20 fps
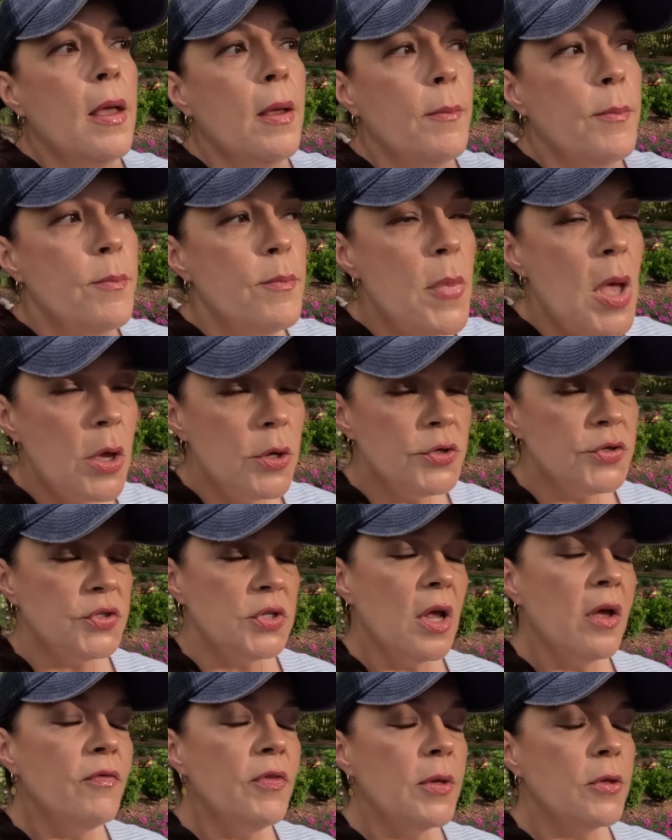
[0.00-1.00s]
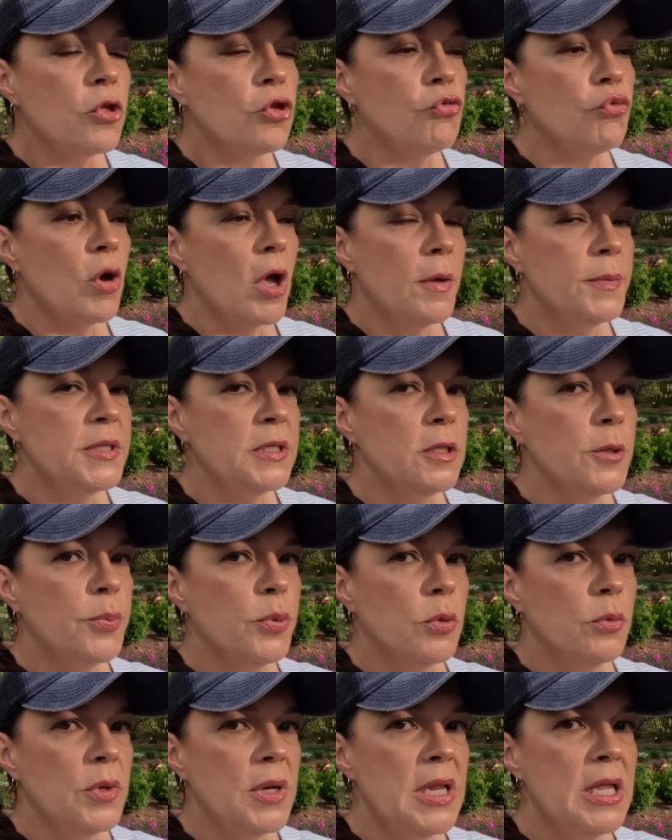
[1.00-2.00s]
Most of the shrubs and the
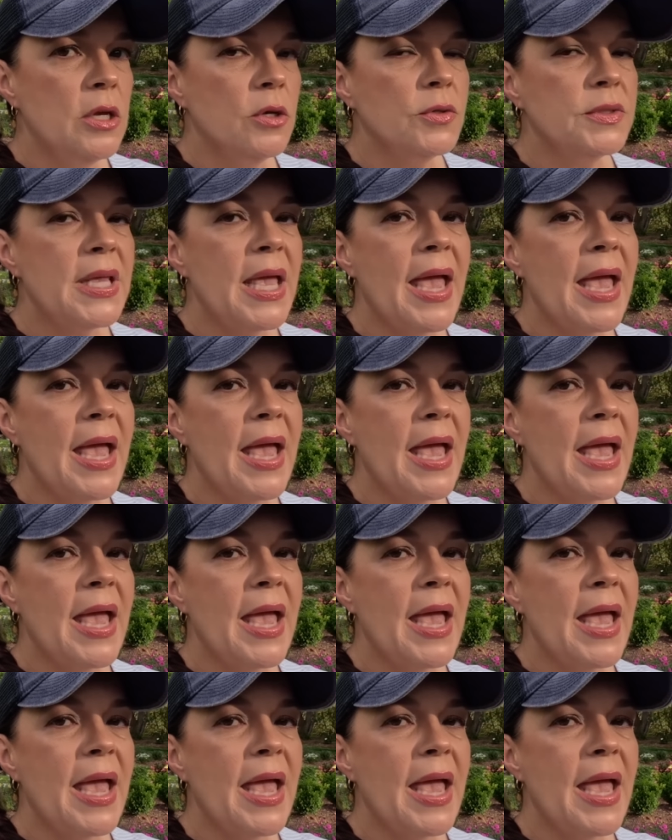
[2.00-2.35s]
perennials